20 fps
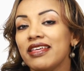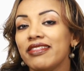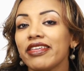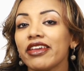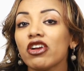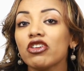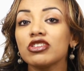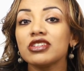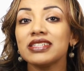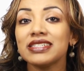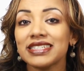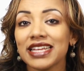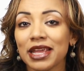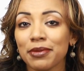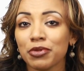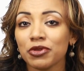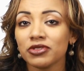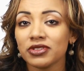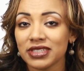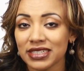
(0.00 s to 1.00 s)
They are
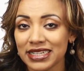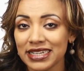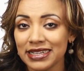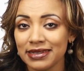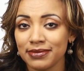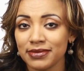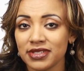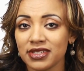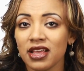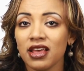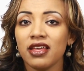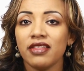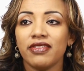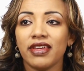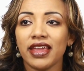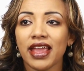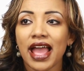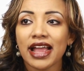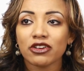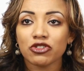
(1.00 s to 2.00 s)
stable teams.
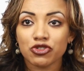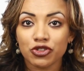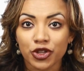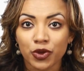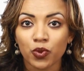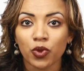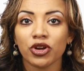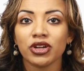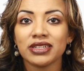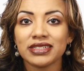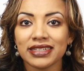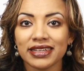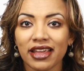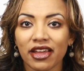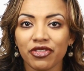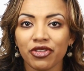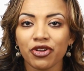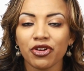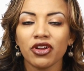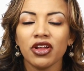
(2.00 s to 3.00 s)
They actually work
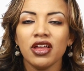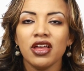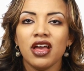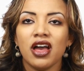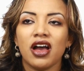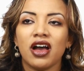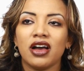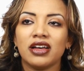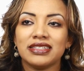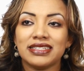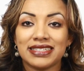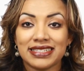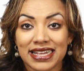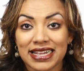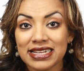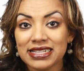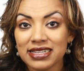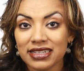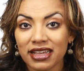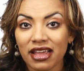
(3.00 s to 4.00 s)
together,
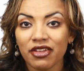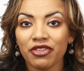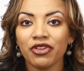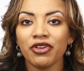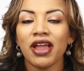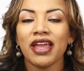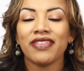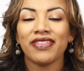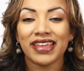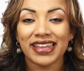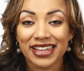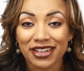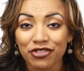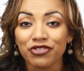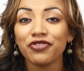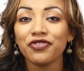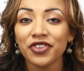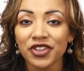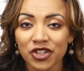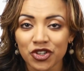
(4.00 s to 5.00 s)
stay together, and they can
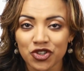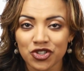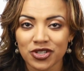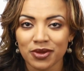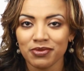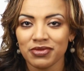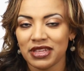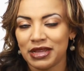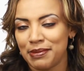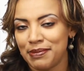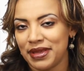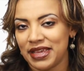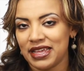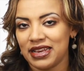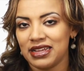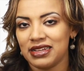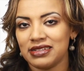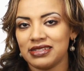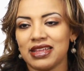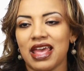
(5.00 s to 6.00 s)
finish something
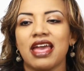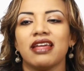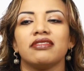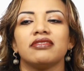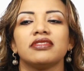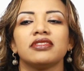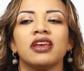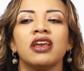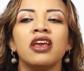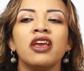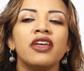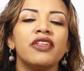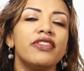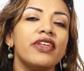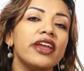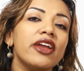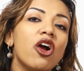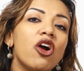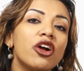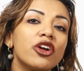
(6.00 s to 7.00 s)
beginning to end.
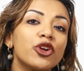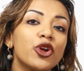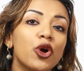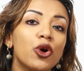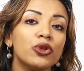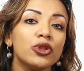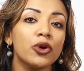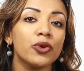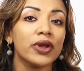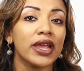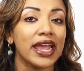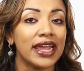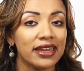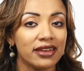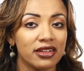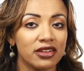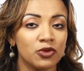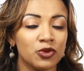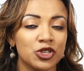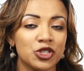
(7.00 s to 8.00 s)
They are
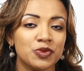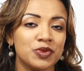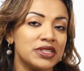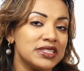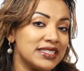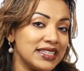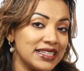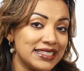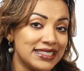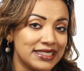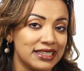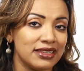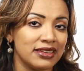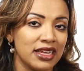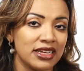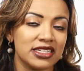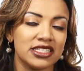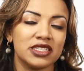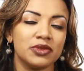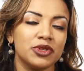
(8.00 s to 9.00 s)
co-located, which means they sit
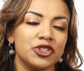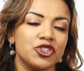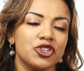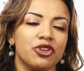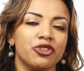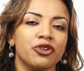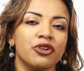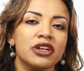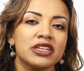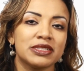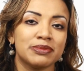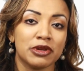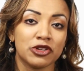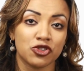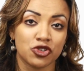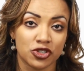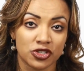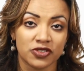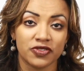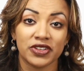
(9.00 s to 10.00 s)
next to each other as
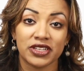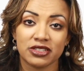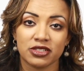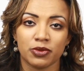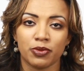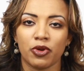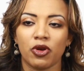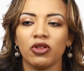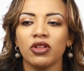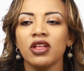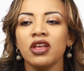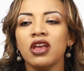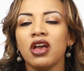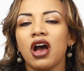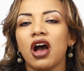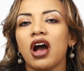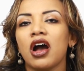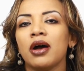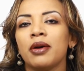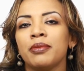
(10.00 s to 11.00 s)
much as feasible.
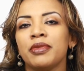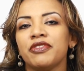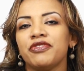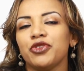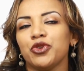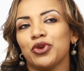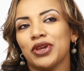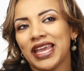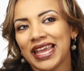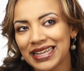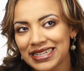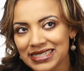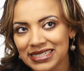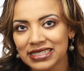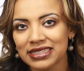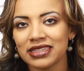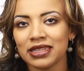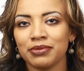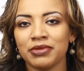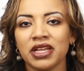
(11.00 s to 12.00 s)
If you can't
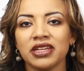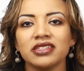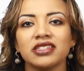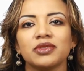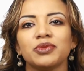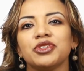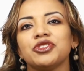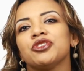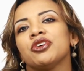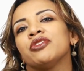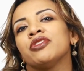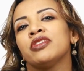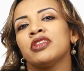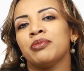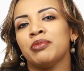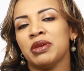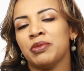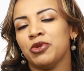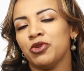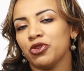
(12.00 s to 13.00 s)
sit them next to each other,
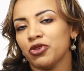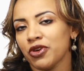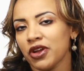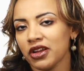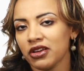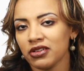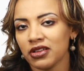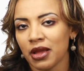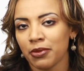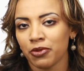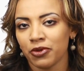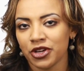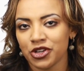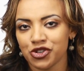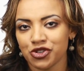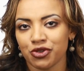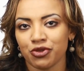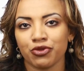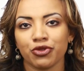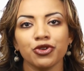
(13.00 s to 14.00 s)
then maybe you create
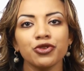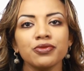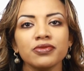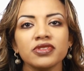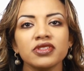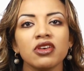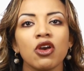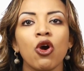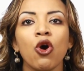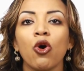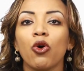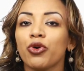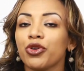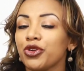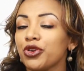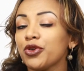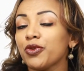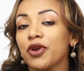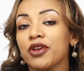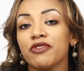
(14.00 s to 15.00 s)
collaboration rooms, or
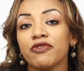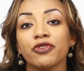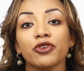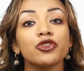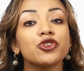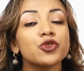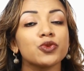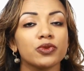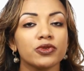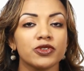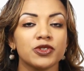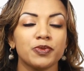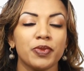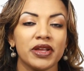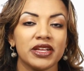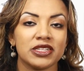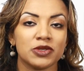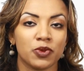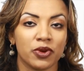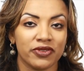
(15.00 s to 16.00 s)
you create virtual
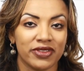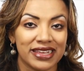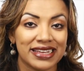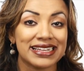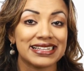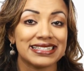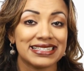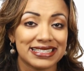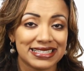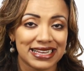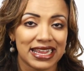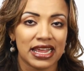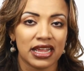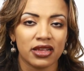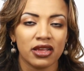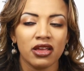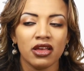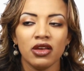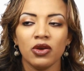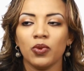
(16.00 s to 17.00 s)
space where they can
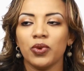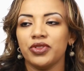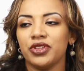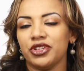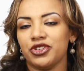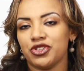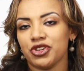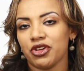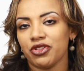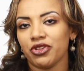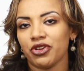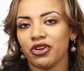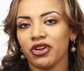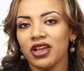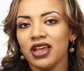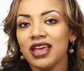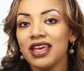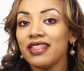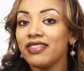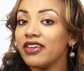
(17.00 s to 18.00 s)
stay with each other.
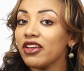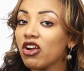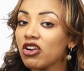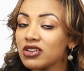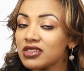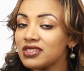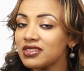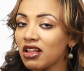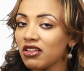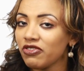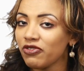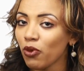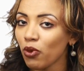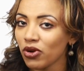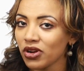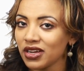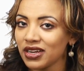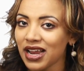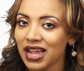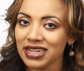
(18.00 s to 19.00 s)
They are
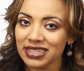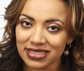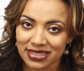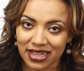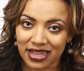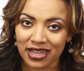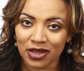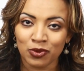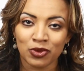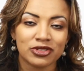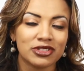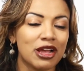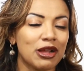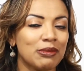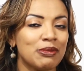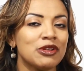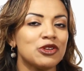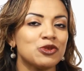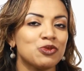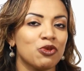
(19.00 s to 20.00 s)
self-organizing, and we'll
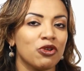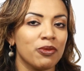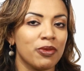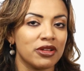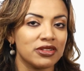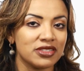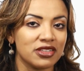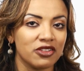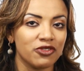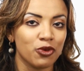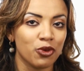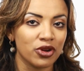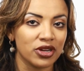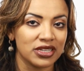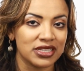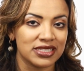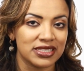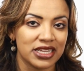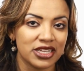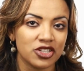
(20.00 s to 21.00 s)
talk much more about
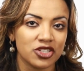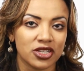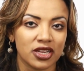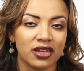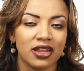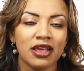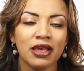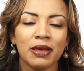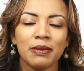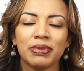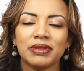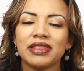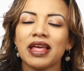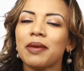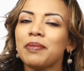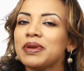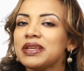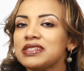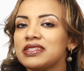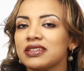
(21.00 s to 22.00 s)
self-organization, but
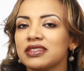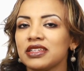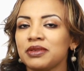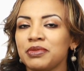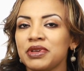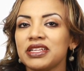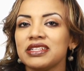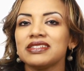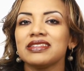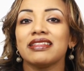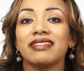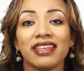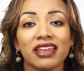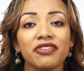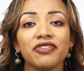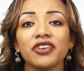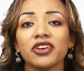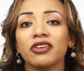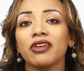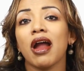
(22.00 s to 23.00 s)
that basically means that they
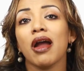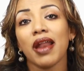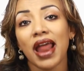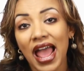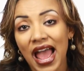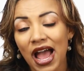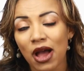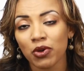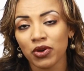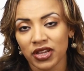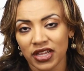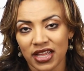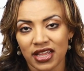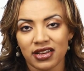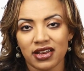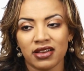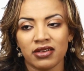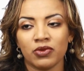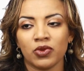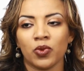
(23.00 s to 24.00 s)
figure out how to
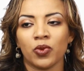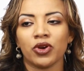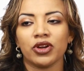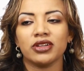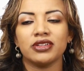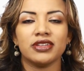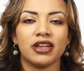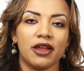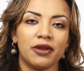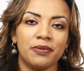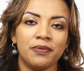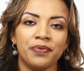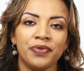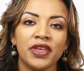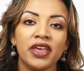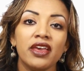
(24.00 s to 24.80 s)
get the work done.